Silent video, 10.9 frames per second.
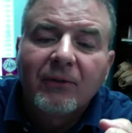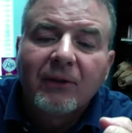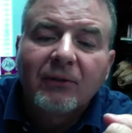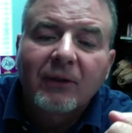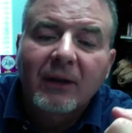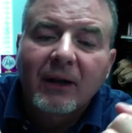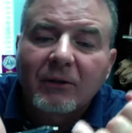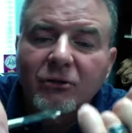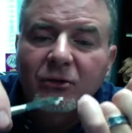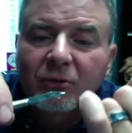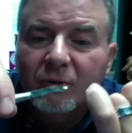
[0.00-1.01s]
this
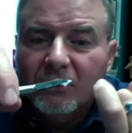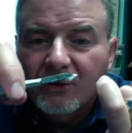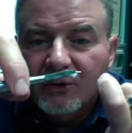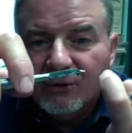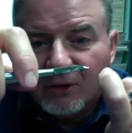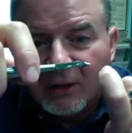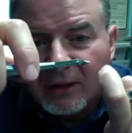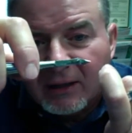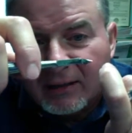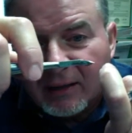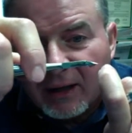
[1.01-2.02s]
allows you to
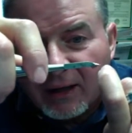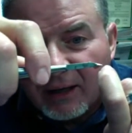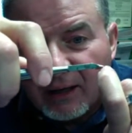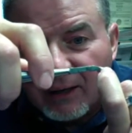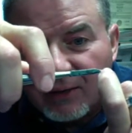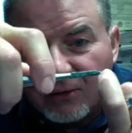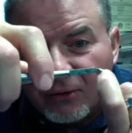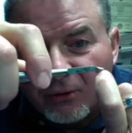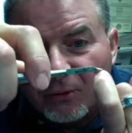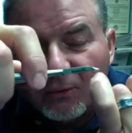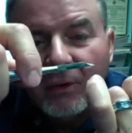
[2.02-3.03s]
get that edge
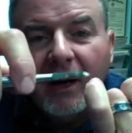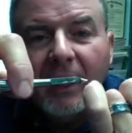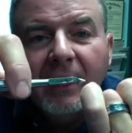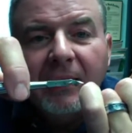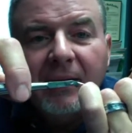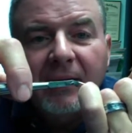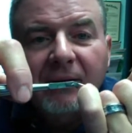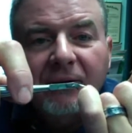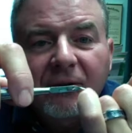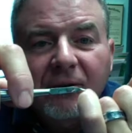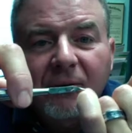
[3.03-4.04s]
right
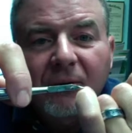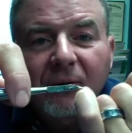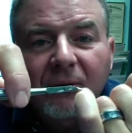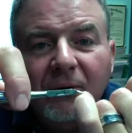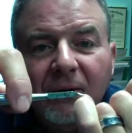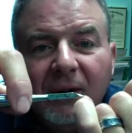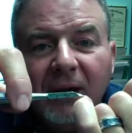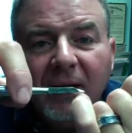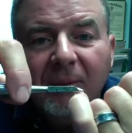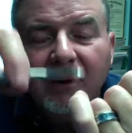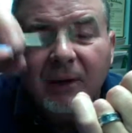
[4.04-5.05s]
against the cuticle
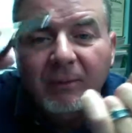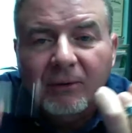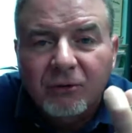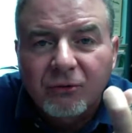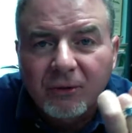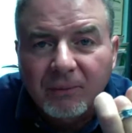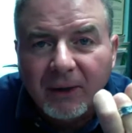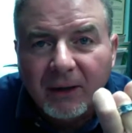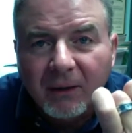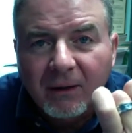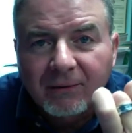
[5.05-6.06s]
and to be able to trim
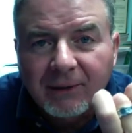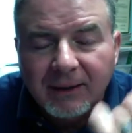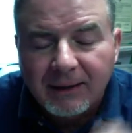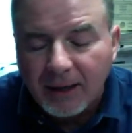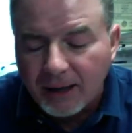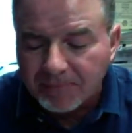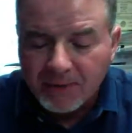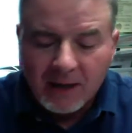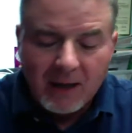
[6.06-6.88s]
that off like that.